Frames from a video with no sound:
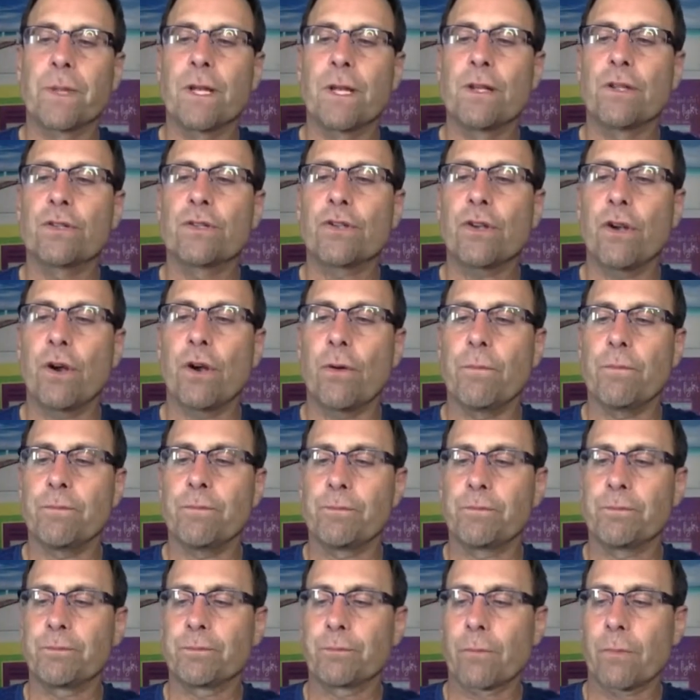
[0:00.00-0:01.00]
So
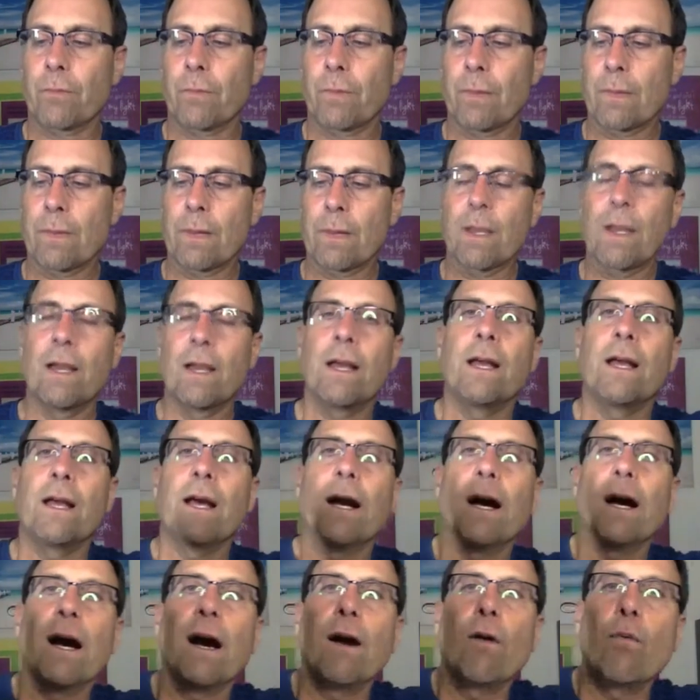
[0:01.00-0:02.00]

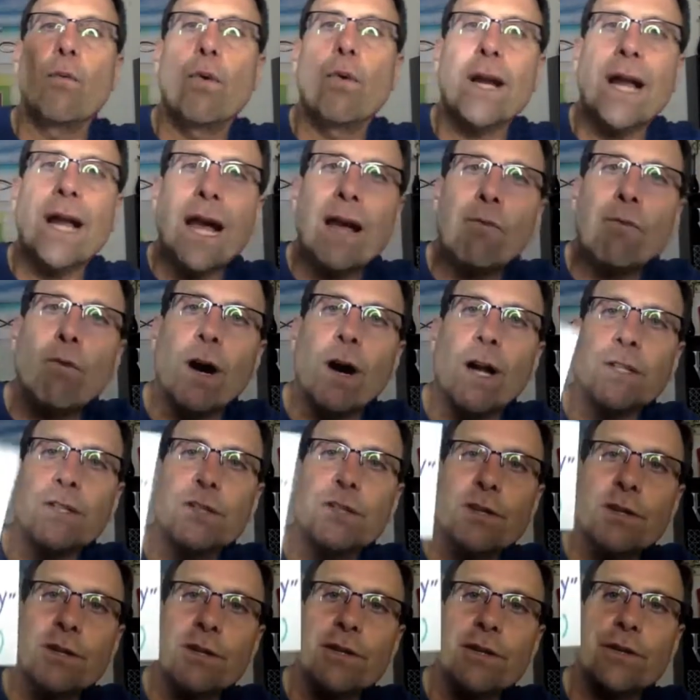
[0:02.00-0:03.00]
what I want you
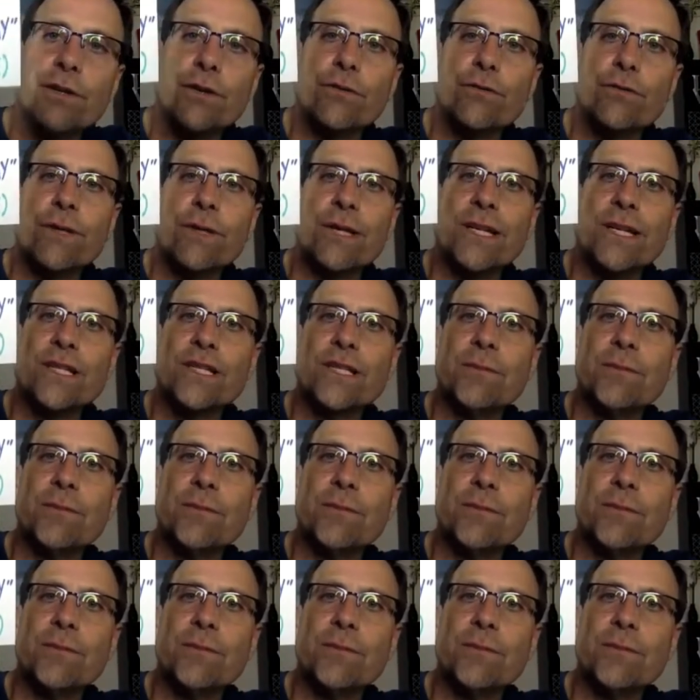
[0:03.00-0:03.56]
to do is to